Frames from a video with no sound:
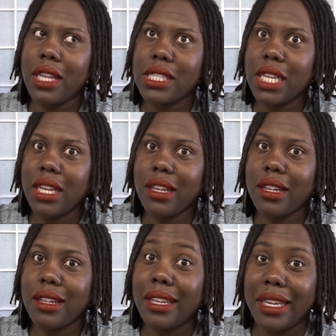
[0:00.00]
that's
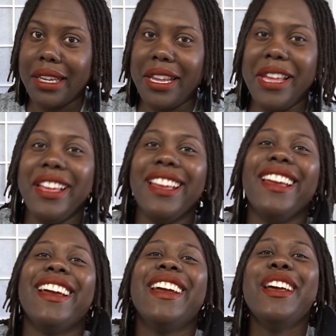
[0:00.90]
it? Like, yeah.
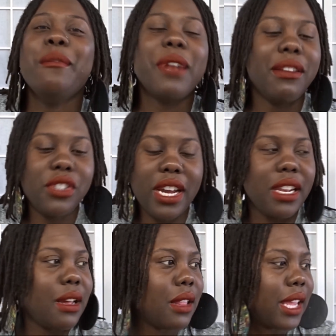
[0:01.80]
But I've
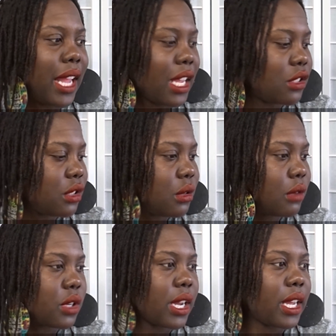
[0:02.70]
tried like Cantu,
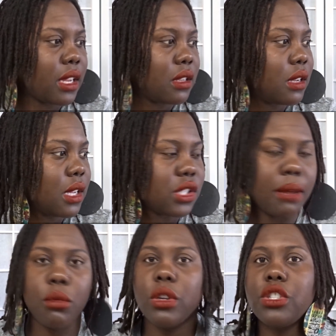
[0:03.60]
I've tried
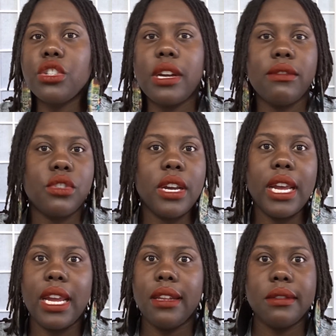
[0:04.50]
Shea Moisture, I've
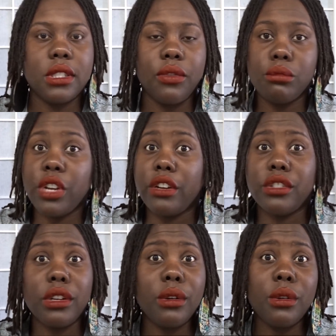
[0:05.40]
tried stuff from Trader
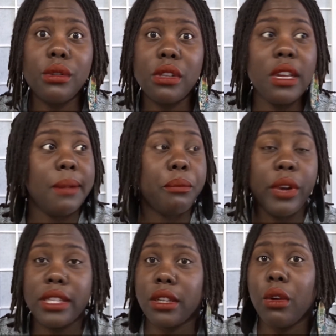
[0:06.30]
Joe's,
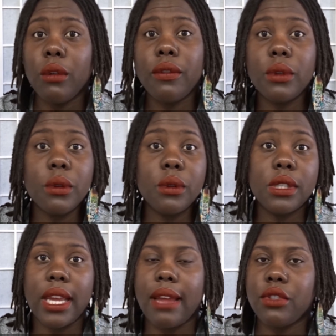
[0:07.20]
brands at Whole
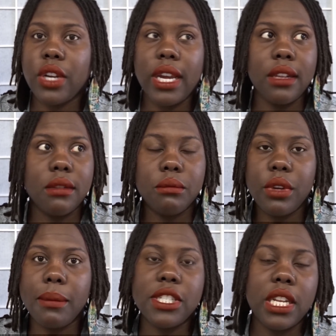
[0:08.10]
Foods. Like, I've tried
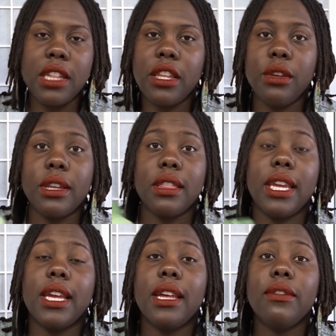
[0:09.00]
pretty much anything you can
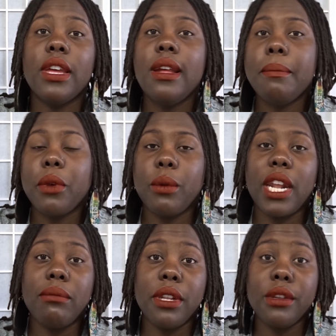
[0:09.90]
think of. But what
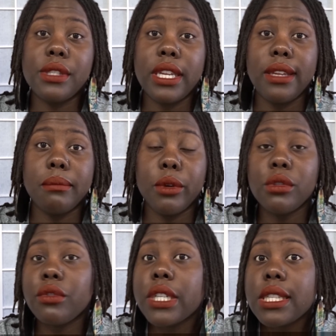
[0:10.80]
I've been using
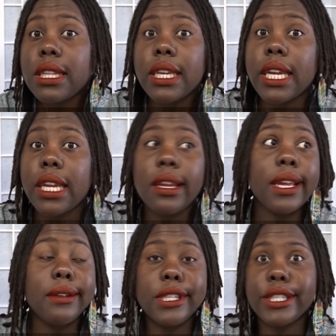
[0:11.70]
most recently,
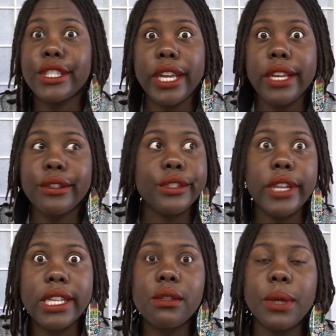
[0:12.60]
and this could change
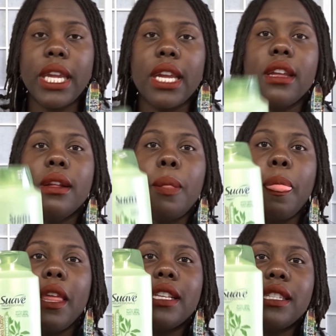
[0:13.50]
next week,
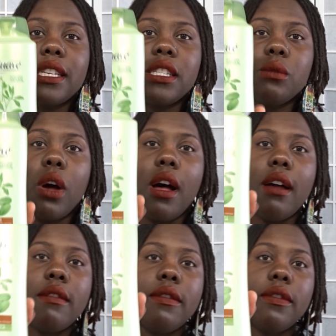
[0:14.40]
is this
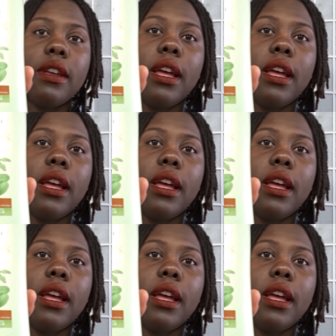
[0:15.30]
Suave,